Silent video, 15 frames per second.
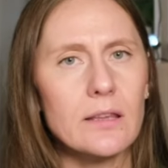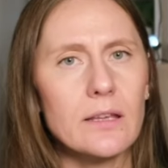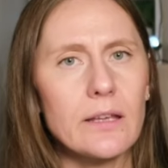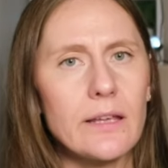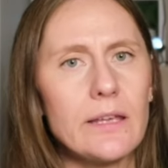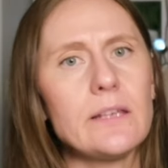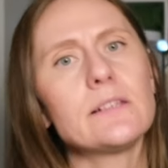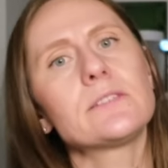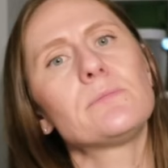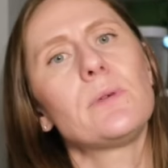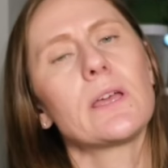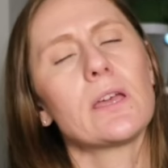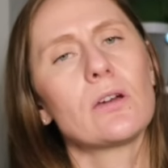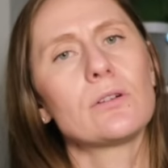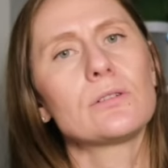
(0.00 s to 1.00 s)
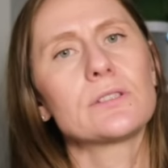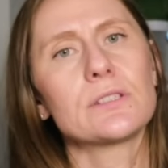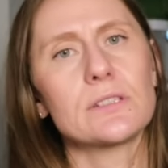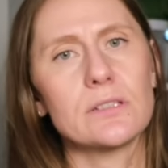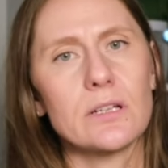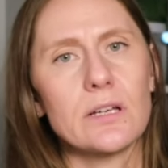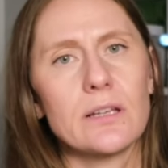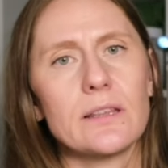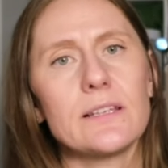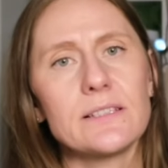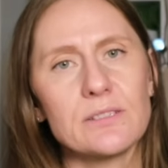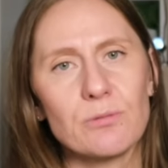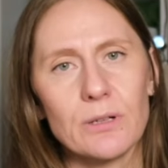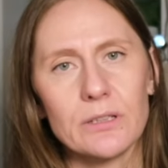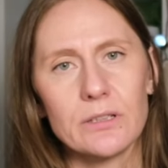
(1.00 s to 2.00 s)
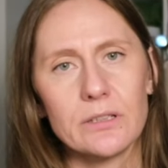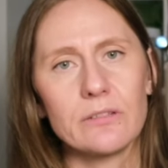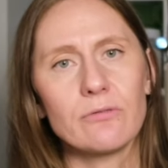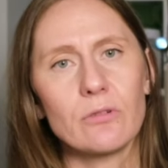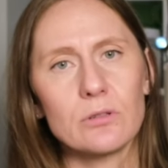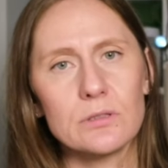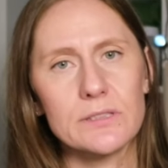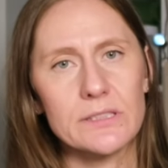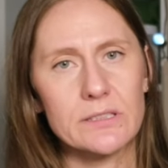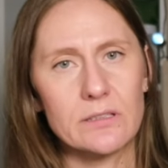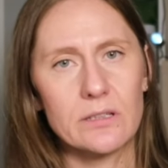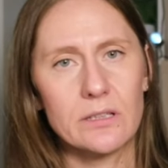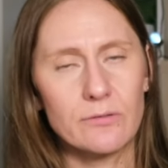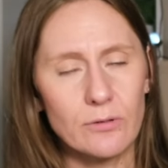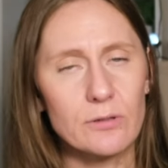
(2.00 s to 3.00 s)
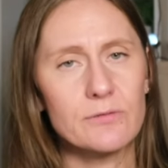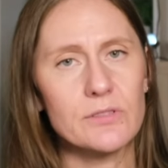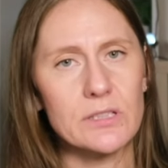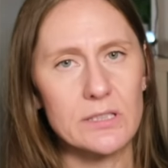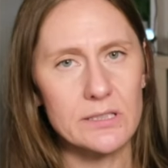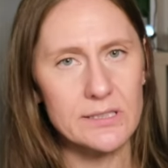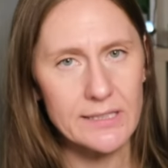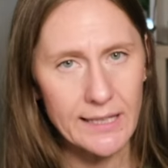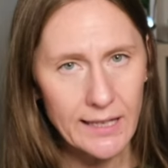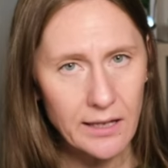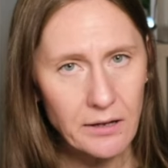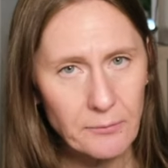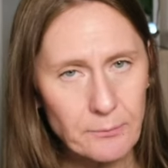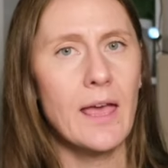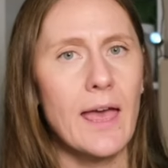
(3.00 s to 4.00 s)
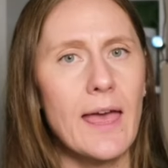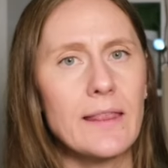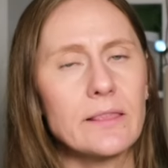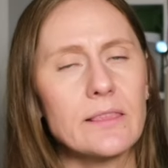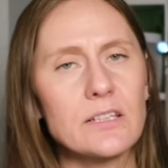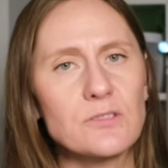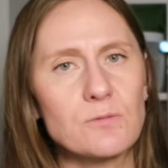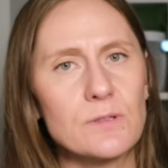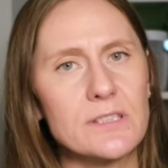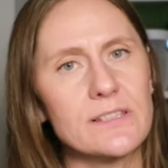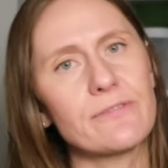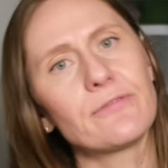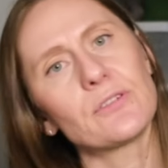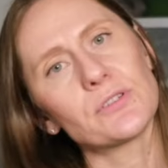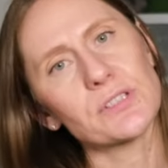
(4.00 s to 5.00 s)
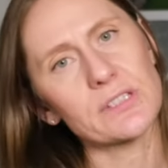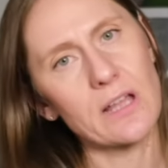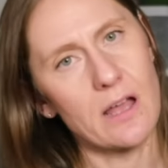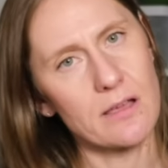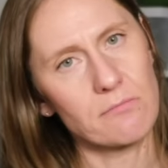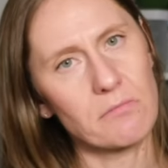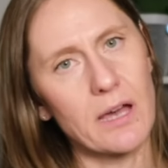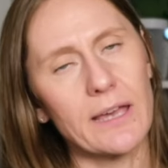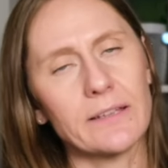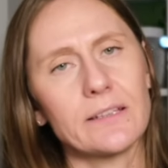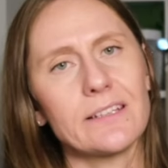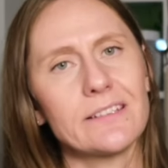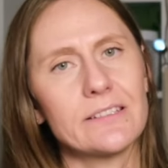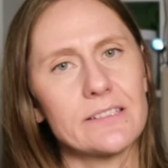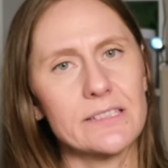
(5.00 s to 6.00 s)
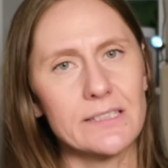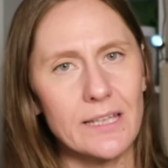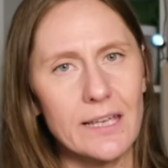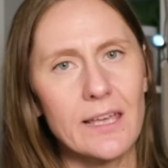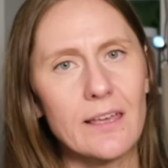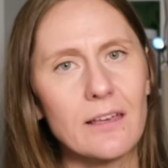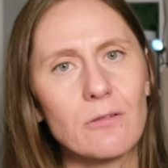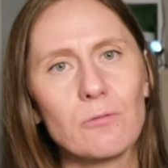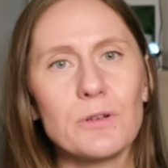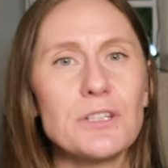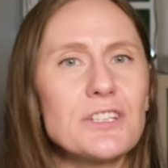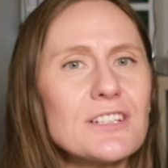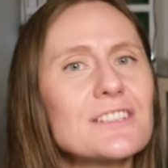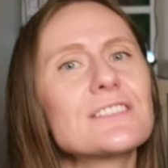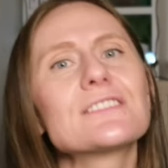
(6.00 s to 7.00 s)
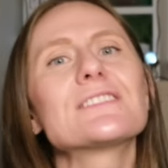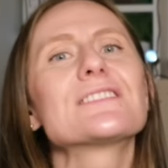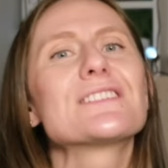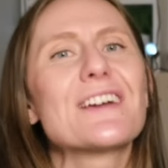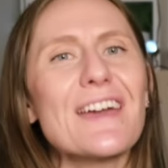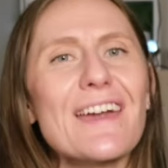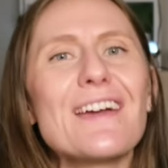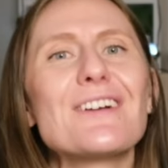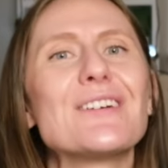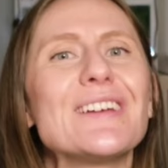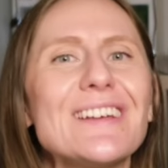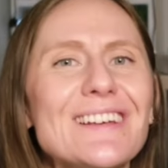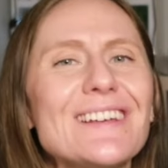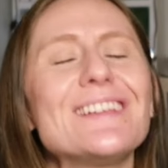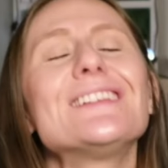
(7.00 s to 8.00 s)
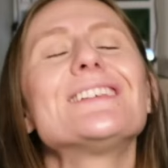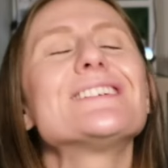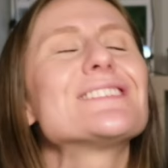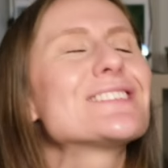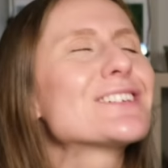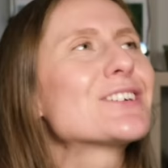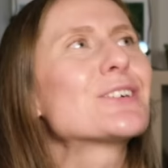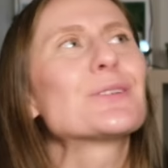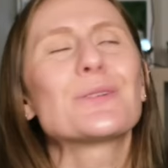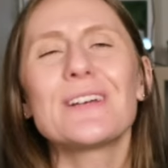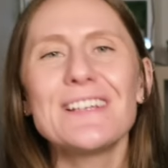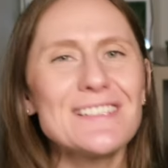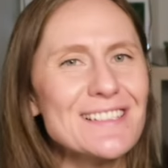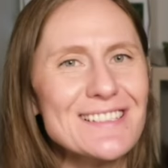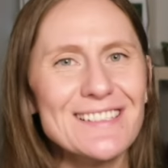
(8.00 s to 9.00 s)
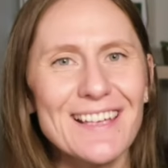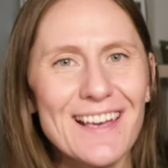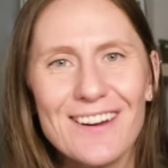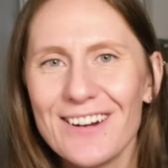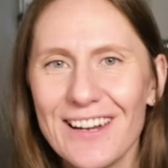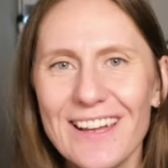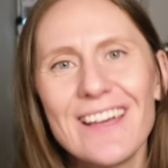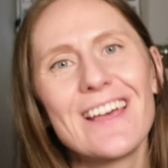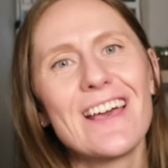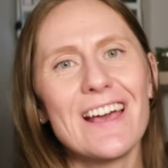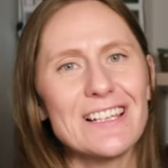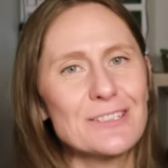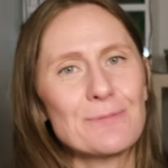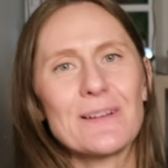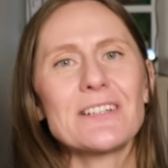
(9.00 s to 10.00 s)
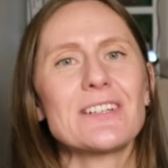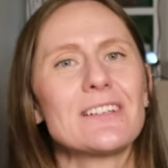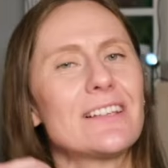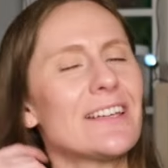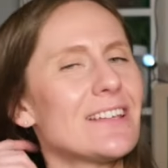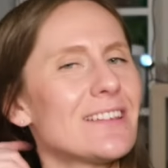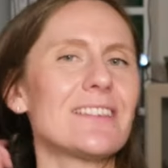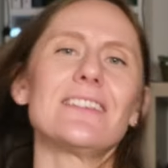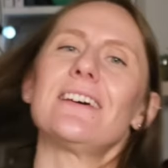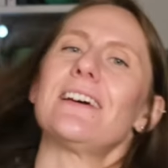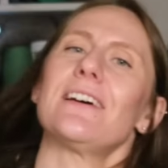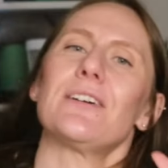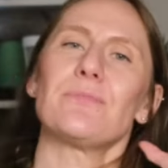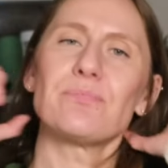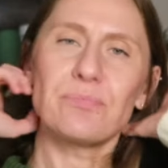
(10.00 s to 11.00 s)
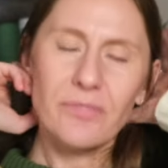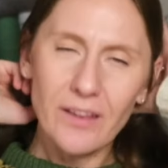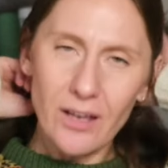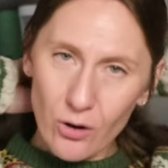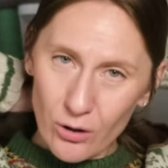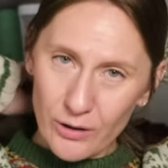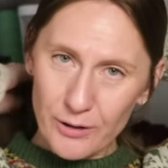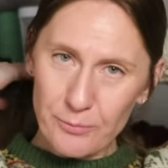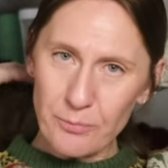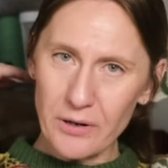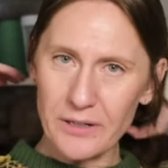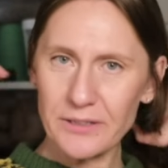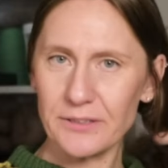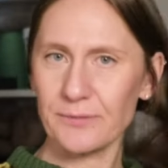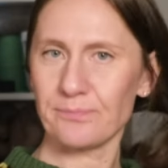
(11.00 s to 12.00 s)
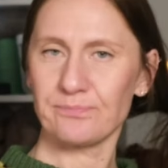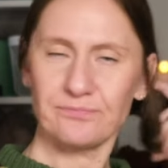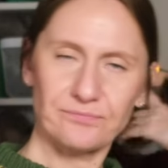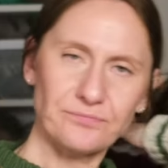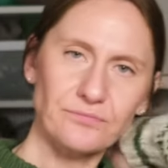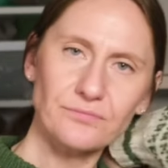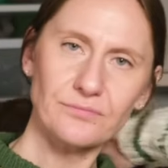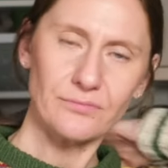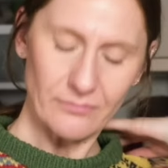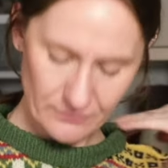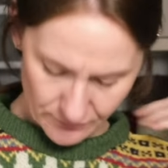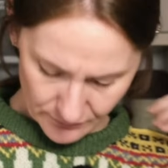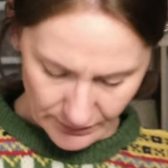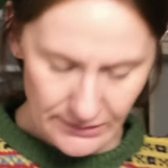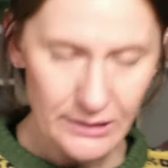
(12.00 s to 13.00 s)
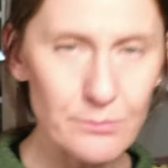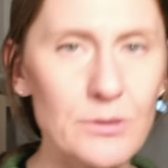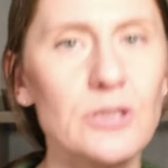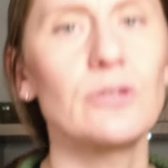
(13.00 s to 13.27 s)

is because this sweater involves sticking. And this was the first time I did sticking, which is scary. It is crazy scary, especially in the collar part. Let me show